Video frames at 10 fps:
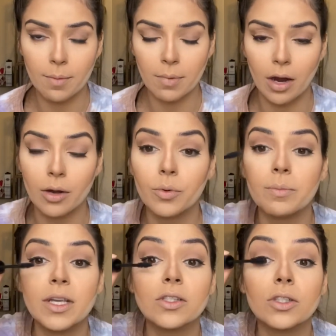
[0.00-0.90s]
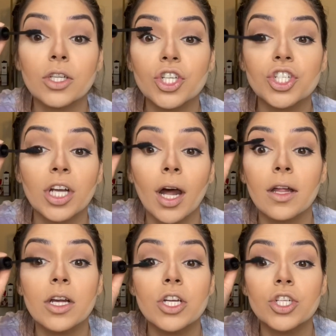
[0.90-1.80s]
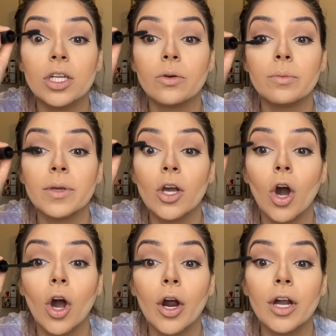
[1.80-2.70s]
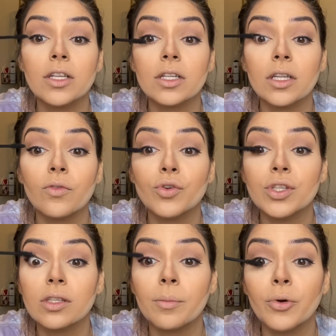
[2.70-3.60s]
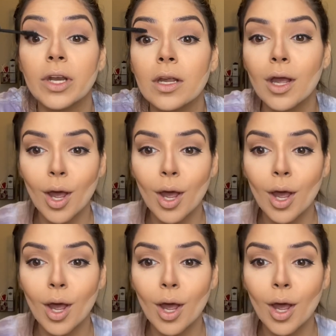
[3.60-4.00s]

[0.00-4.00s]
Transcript: married would be such a challenge and it would be hard to live with someone,